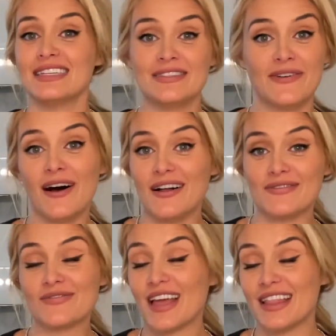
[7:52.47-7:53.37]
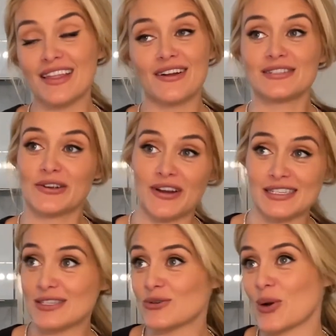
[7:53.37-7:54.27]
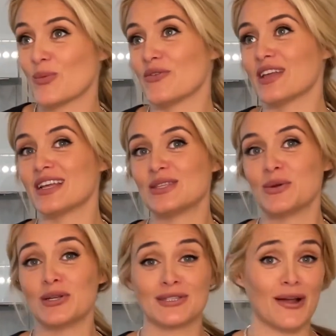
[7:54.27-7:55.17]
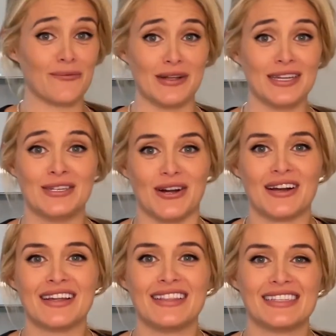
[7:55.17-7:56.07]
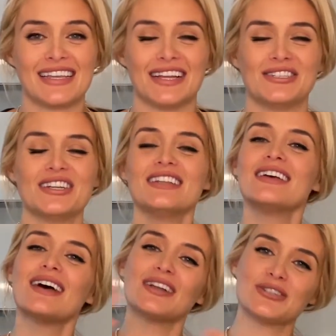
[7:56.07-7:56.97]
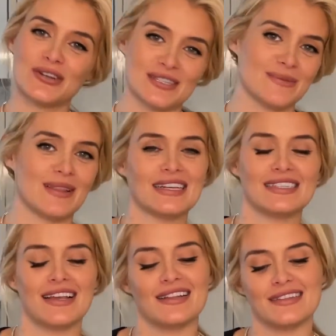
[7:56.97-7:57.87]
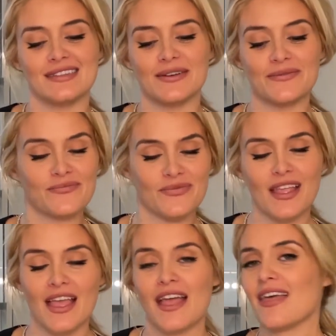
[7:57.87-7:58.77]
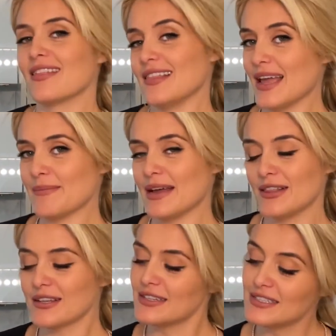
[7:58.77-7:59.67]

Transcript: it's fall and there's a crazy storm moving in, so it just got really dark in this kitchen. I turned some lights on, so the light might look a little